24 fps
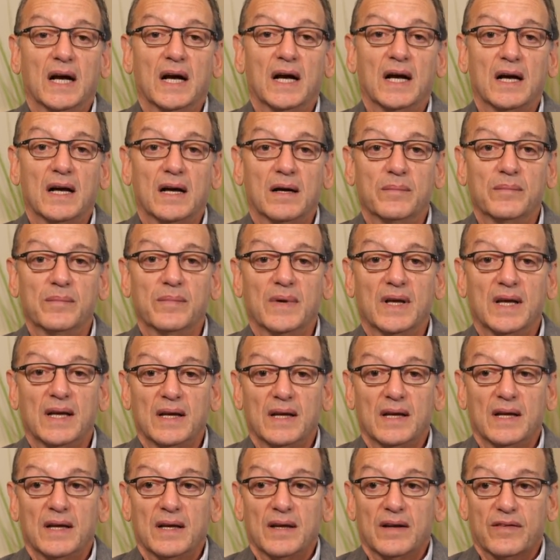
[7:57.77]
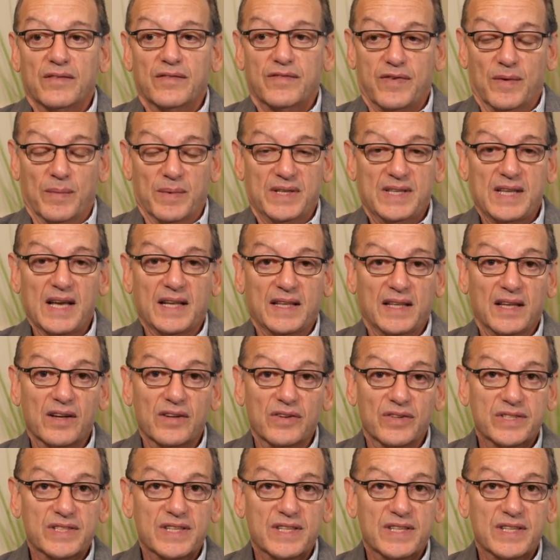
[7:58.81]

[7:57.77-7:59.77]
From a technical